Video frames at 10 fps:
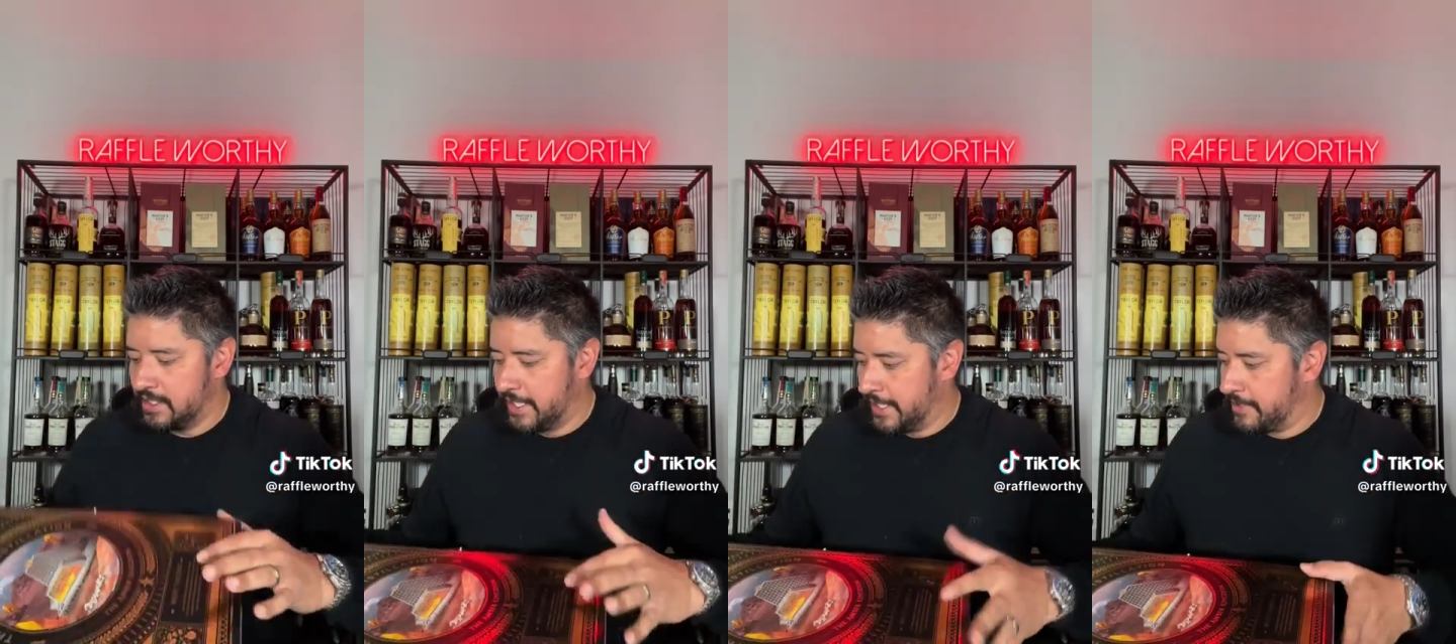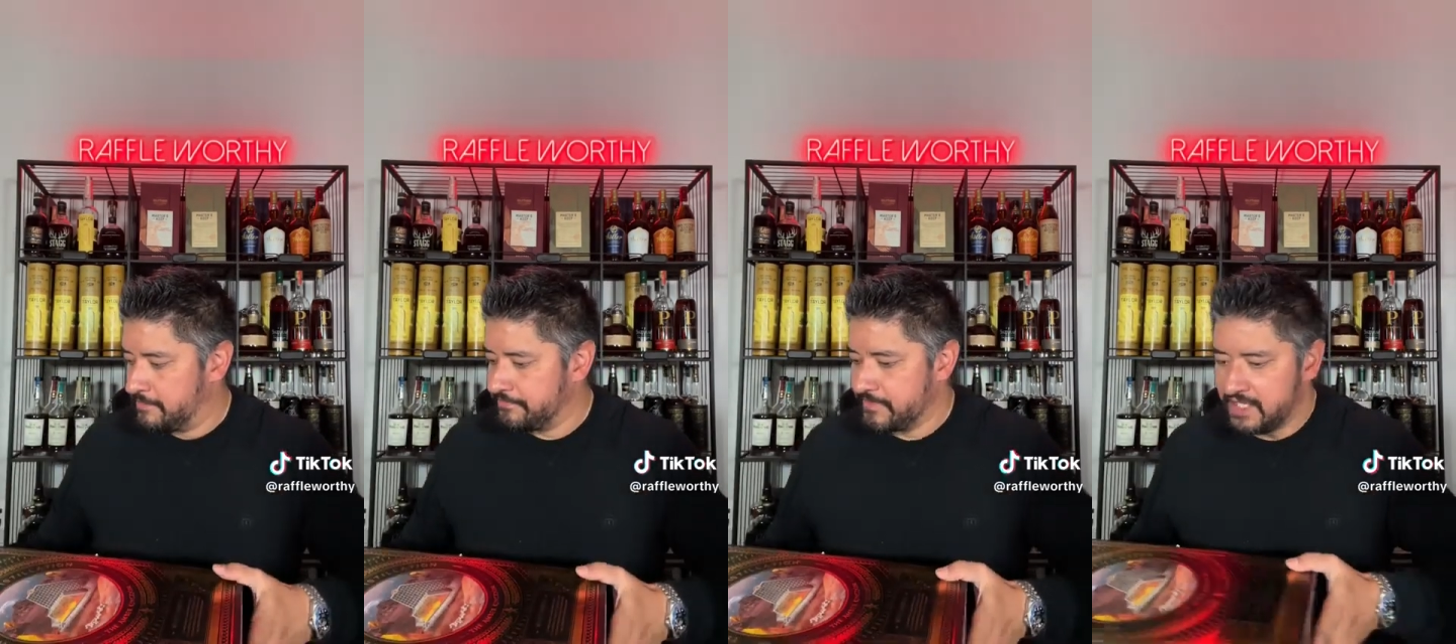
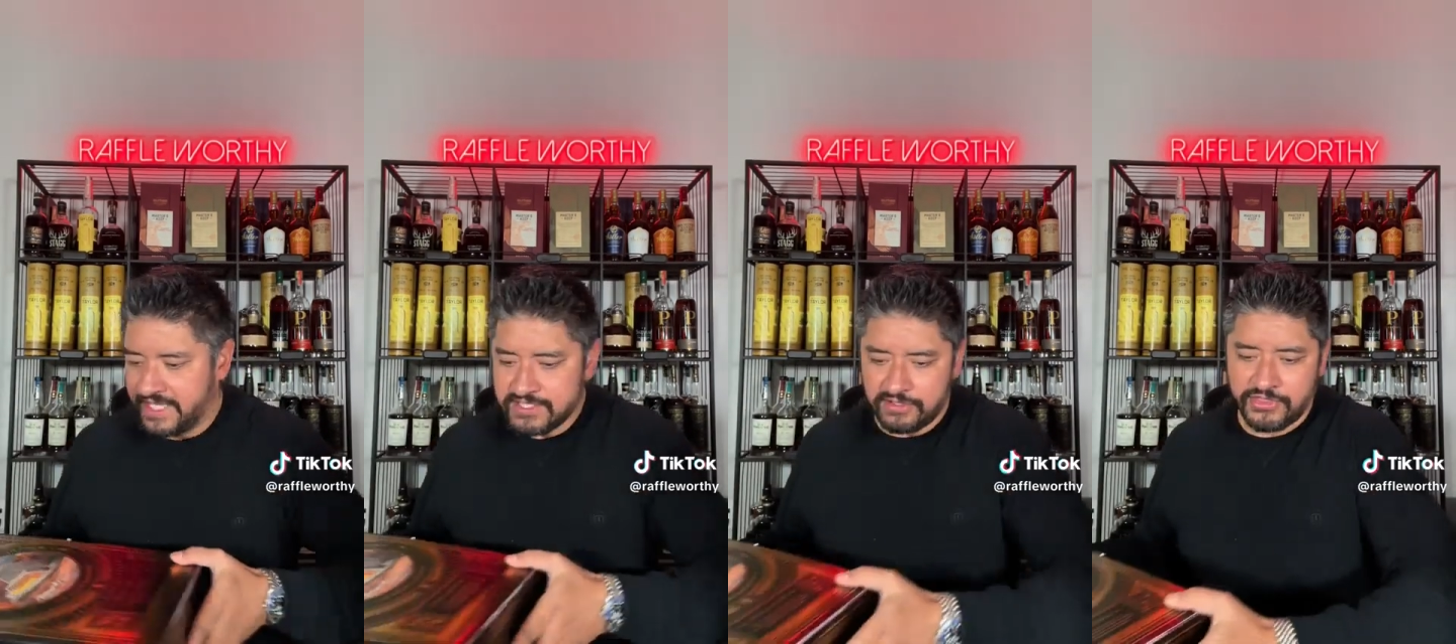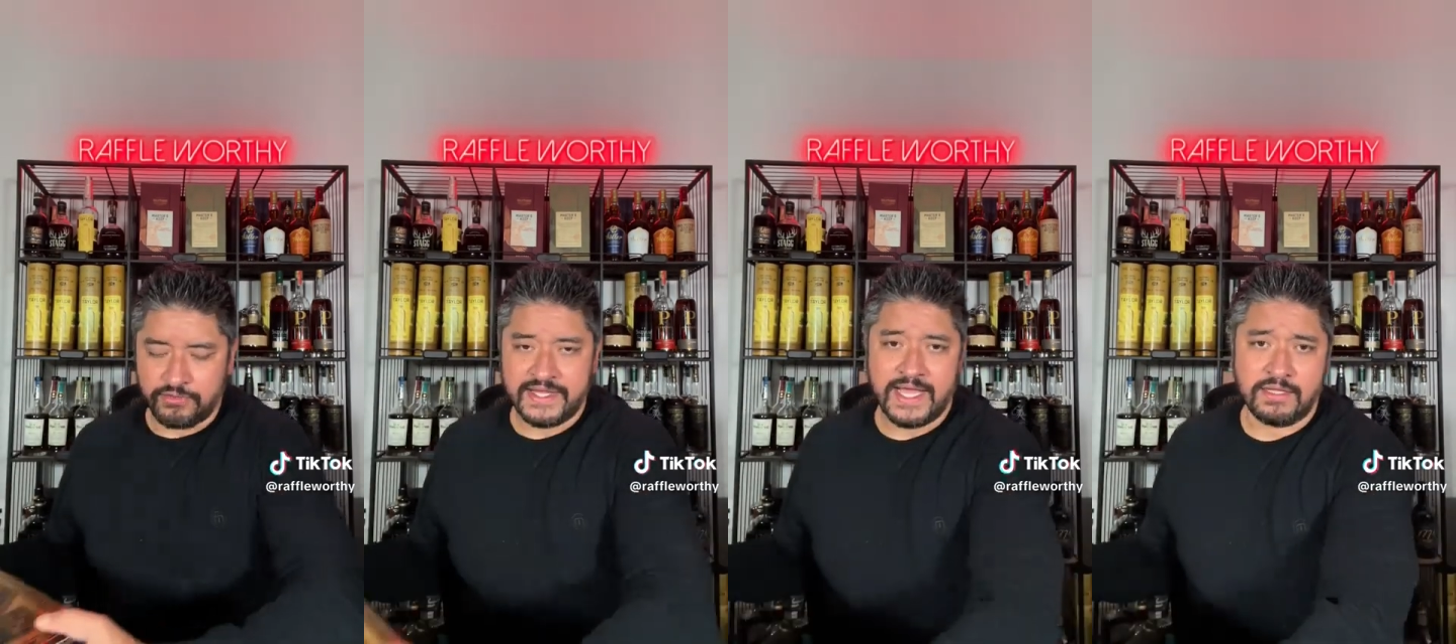Um, these are
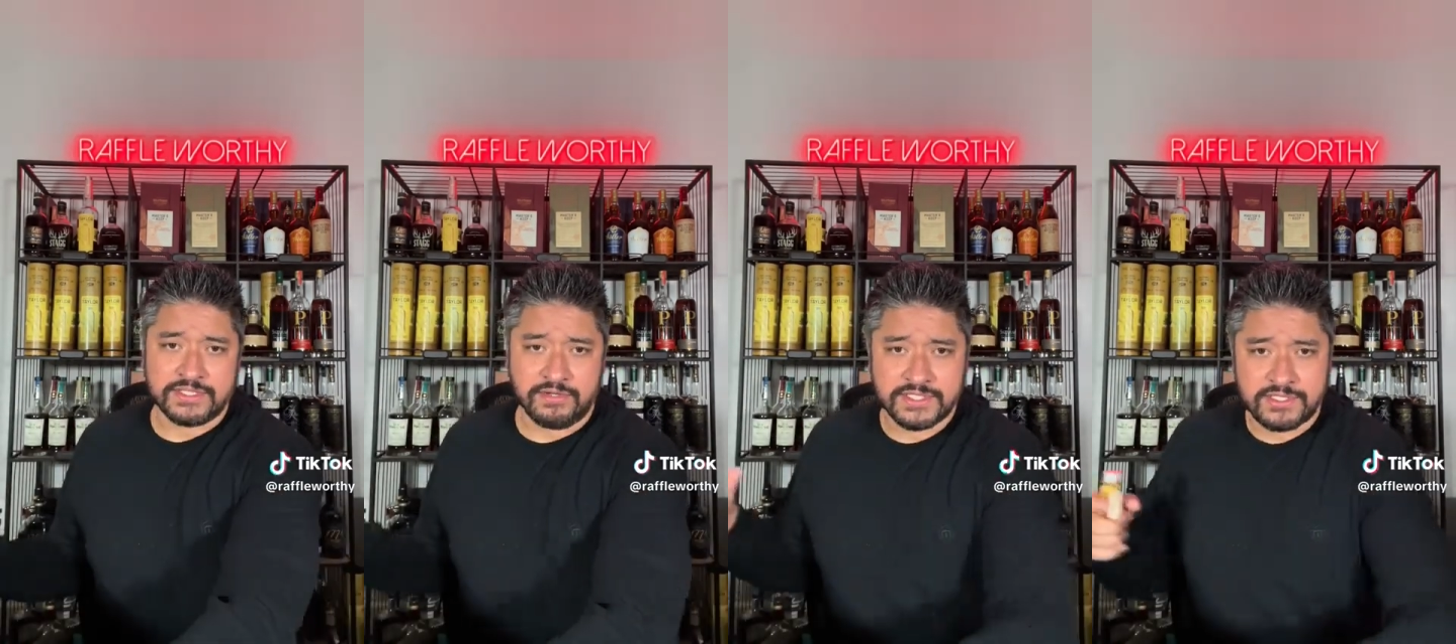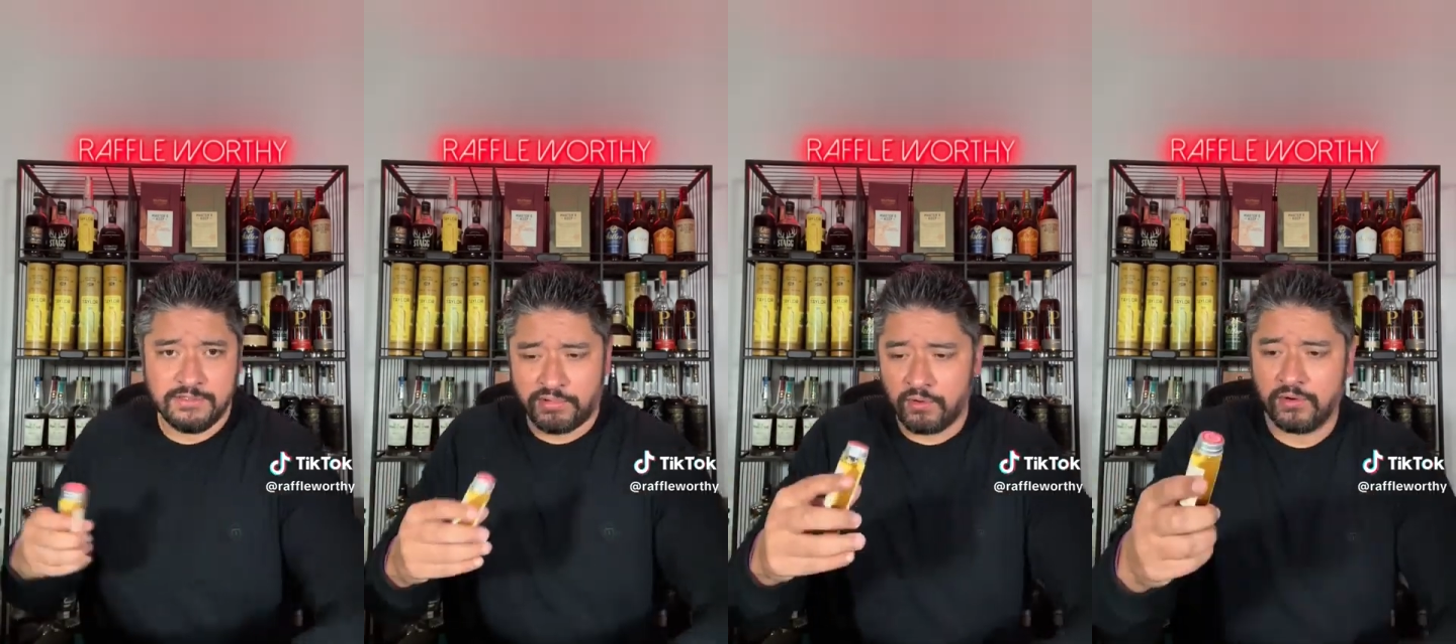three ounce. There's
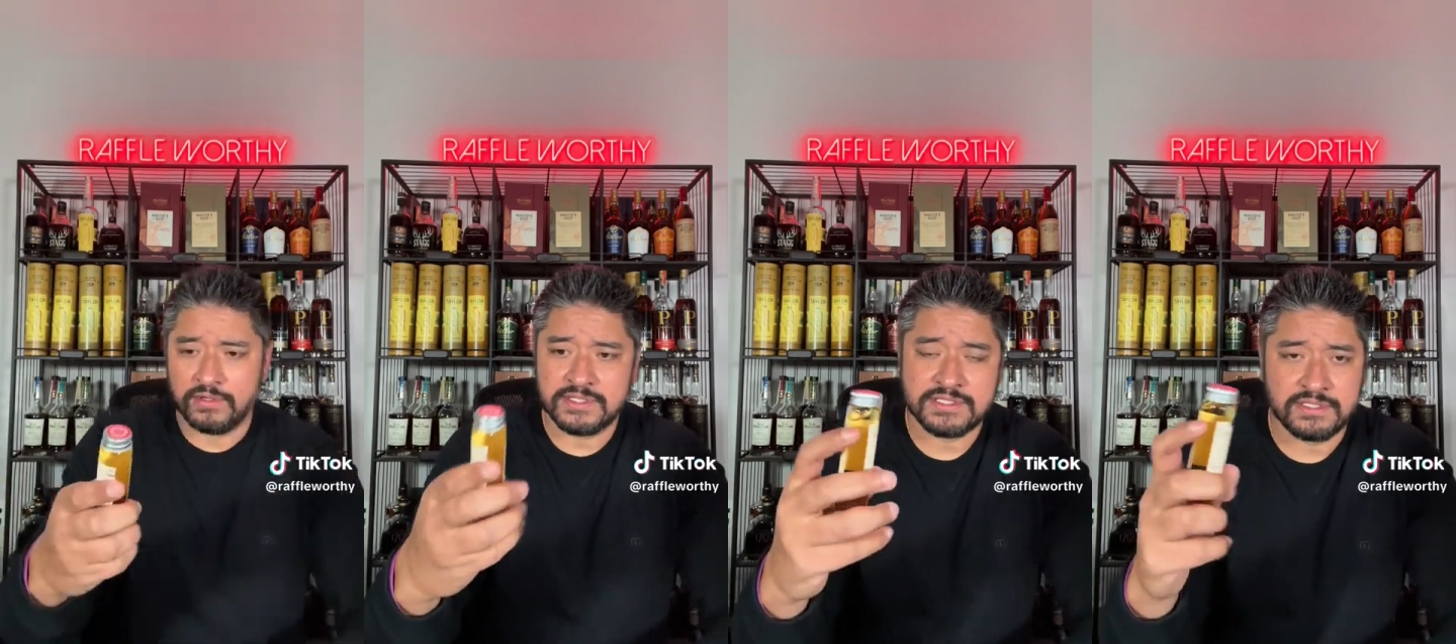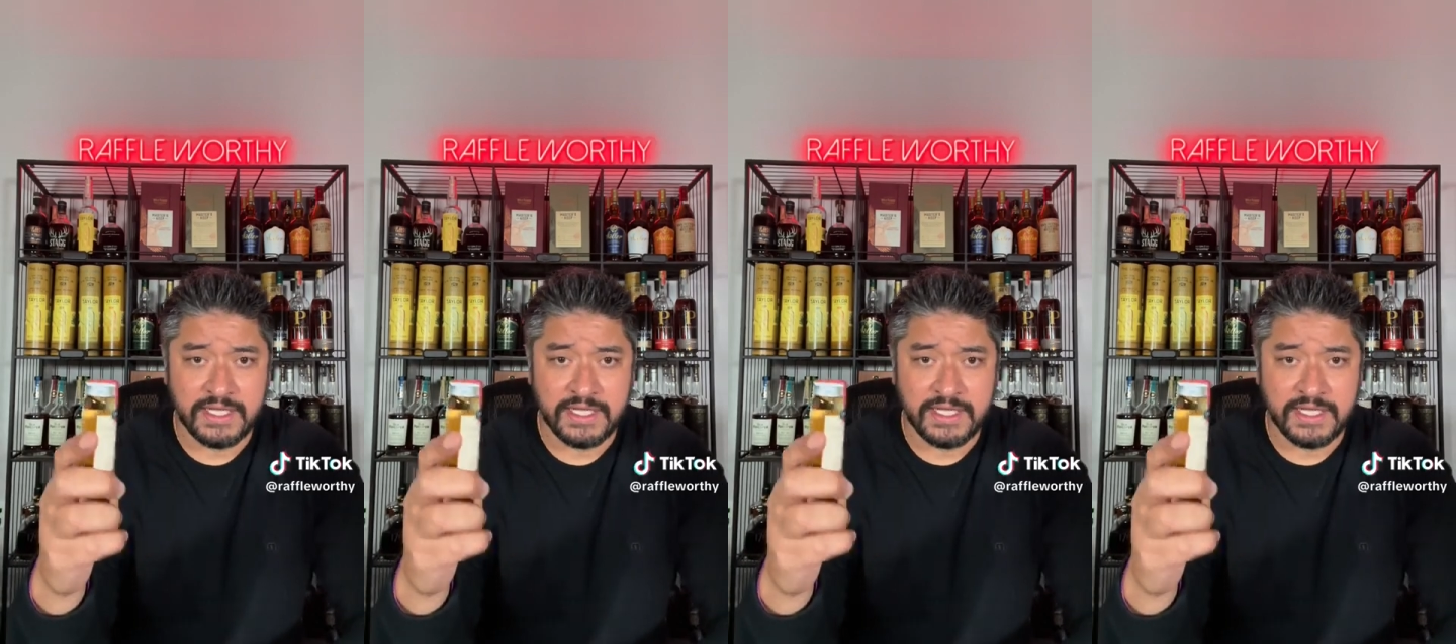two pours